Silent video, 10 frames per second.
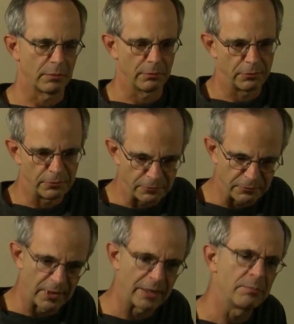
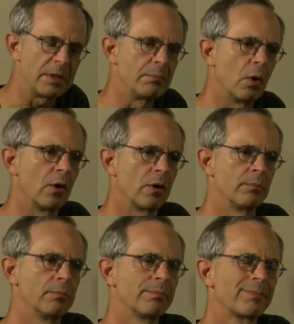fed me more,
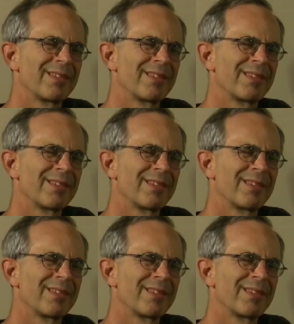and